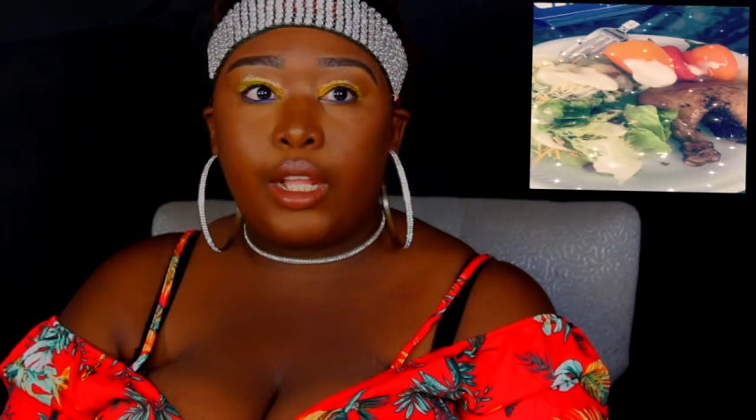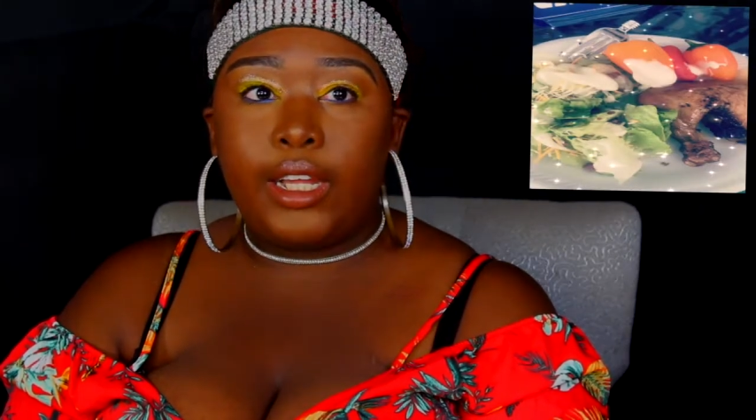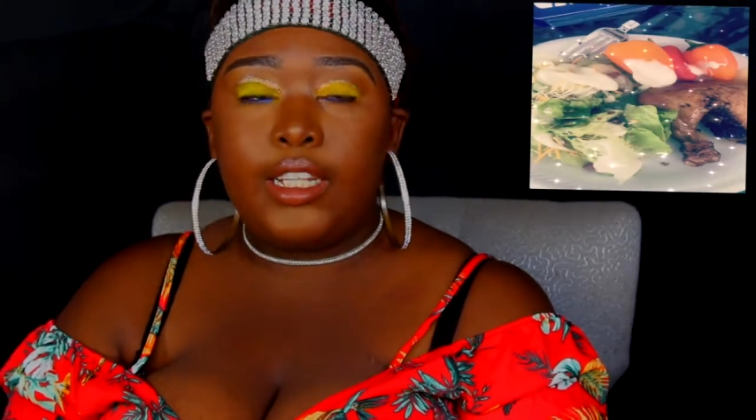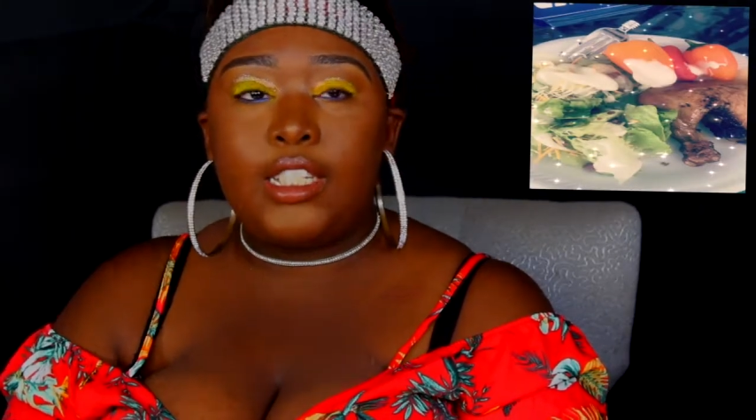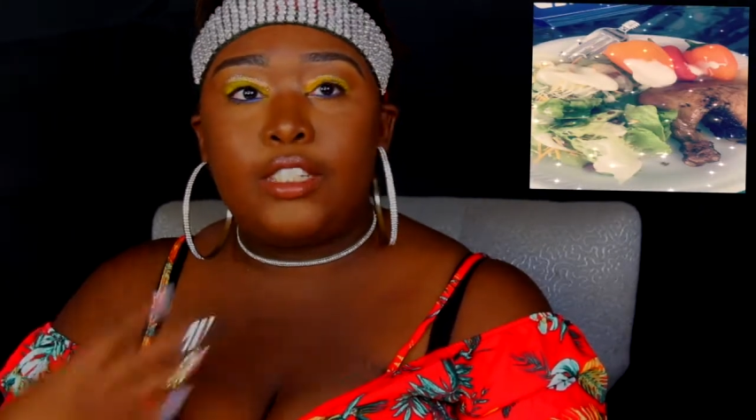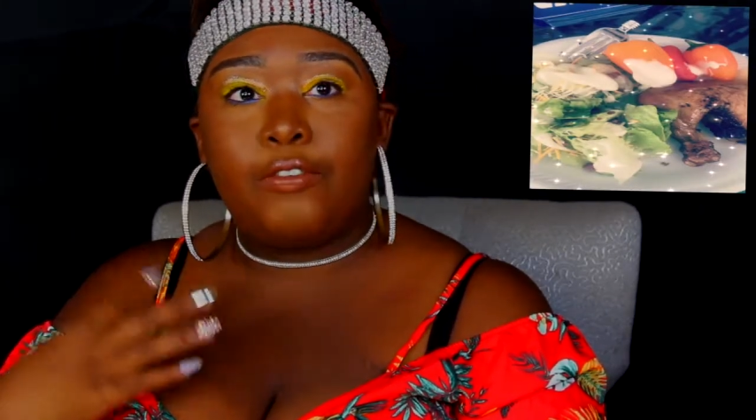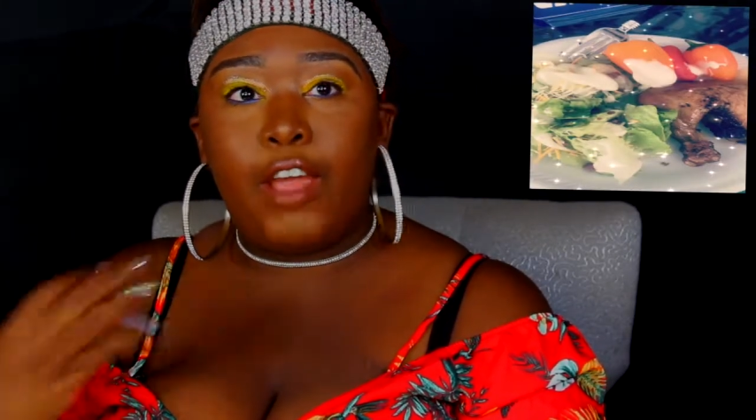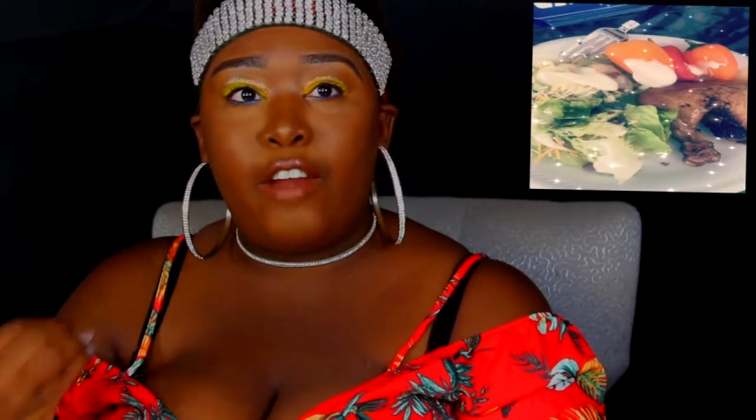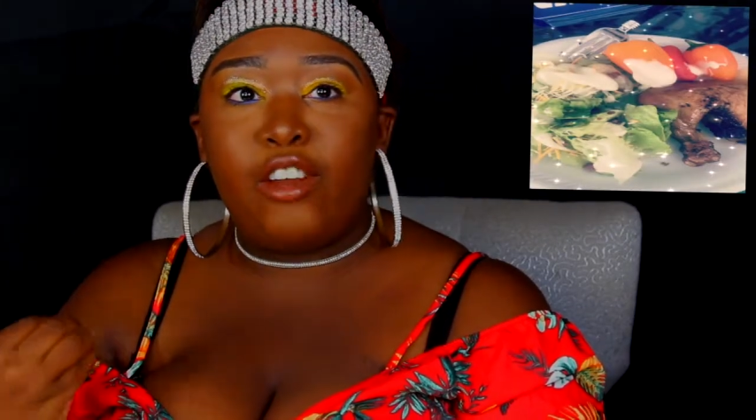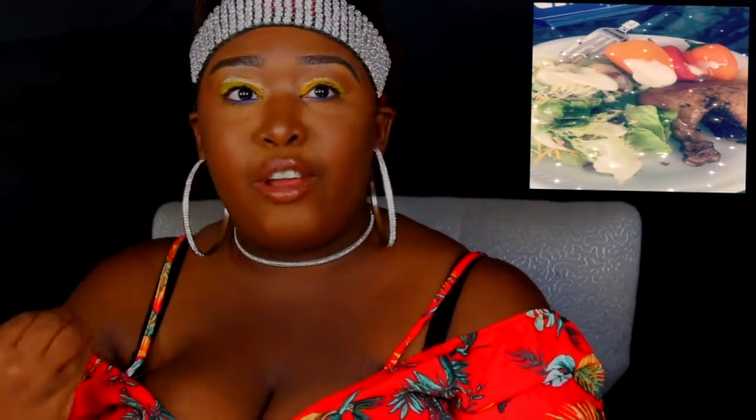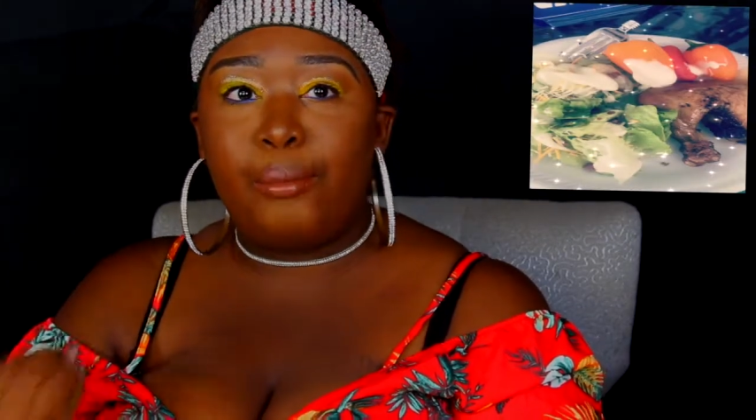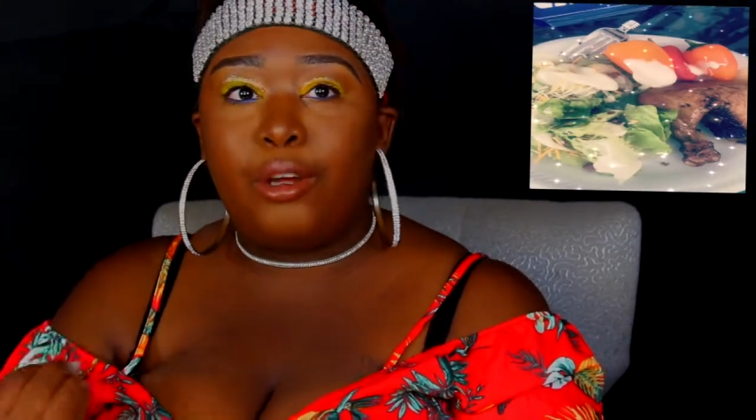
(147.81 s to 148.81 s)
it's
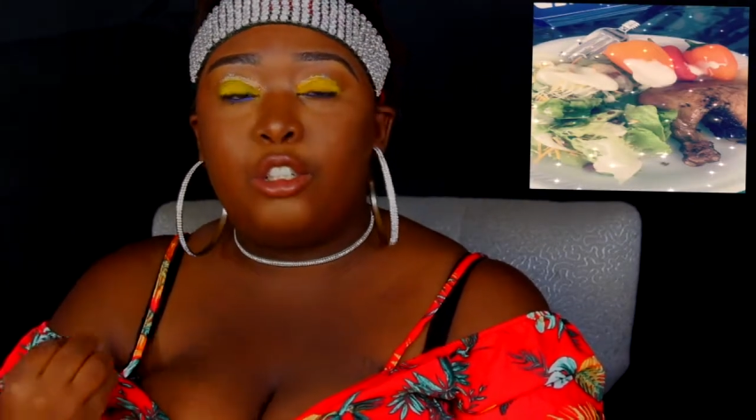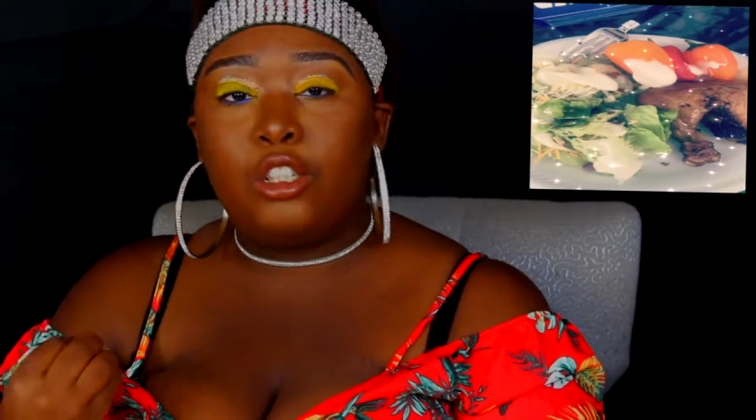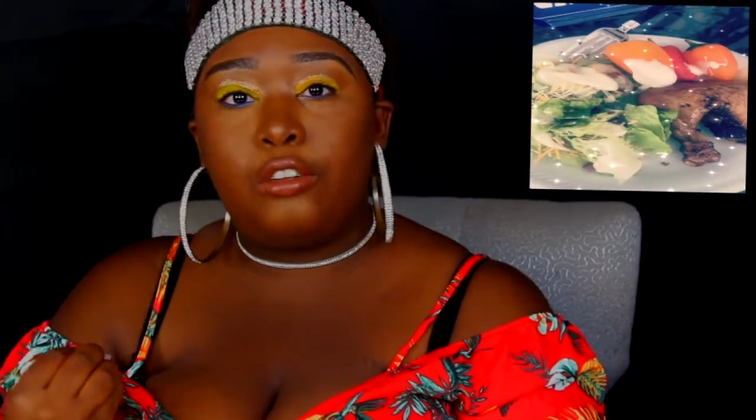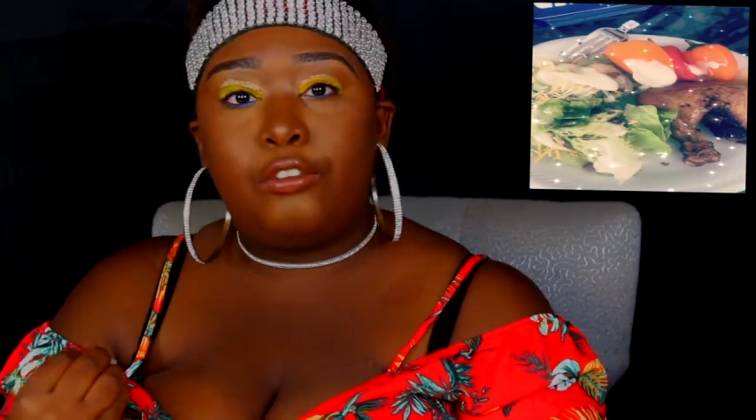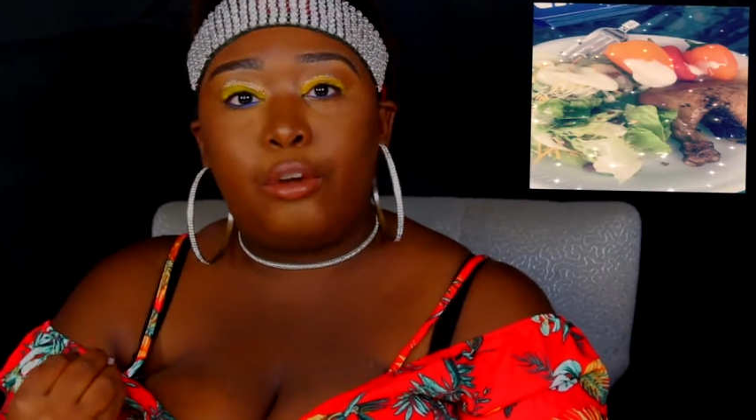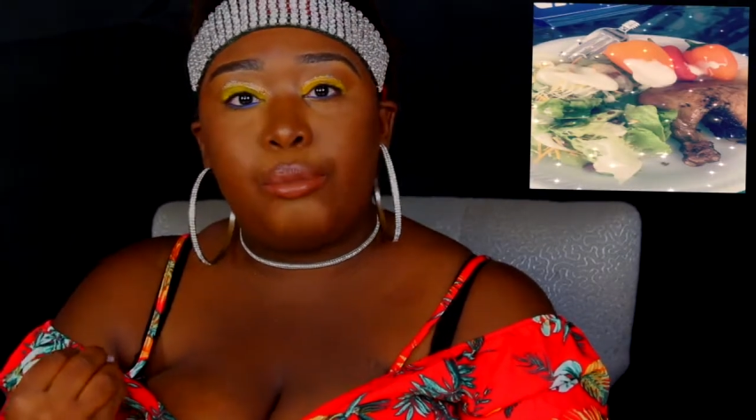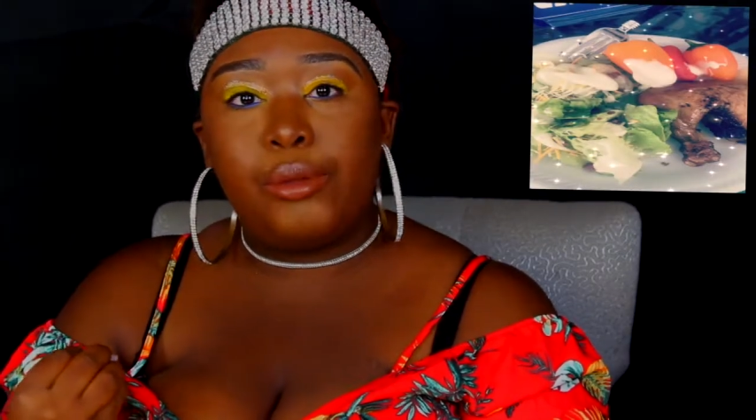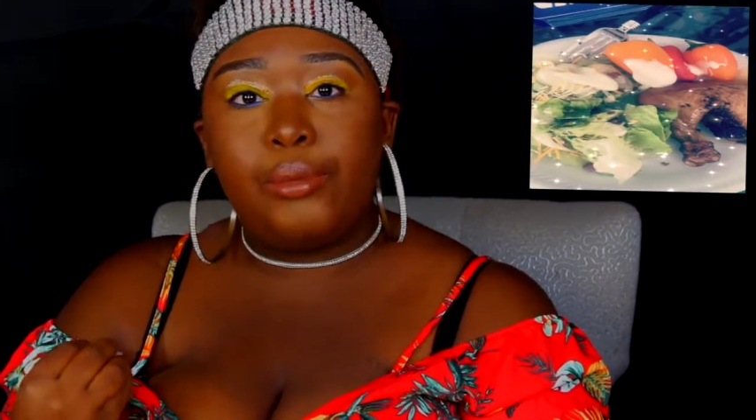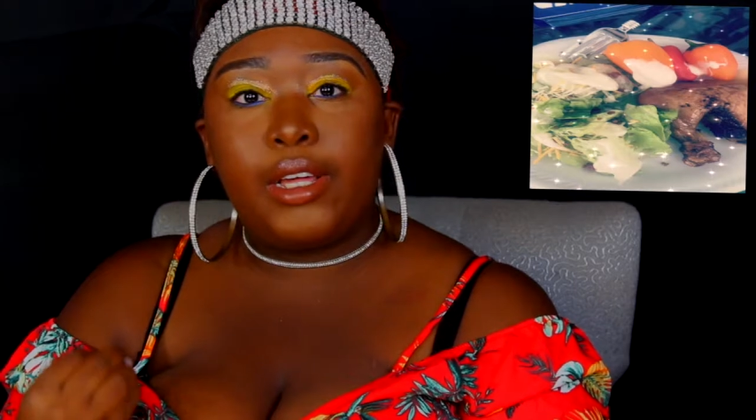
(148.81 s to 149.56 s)
very emotional for me,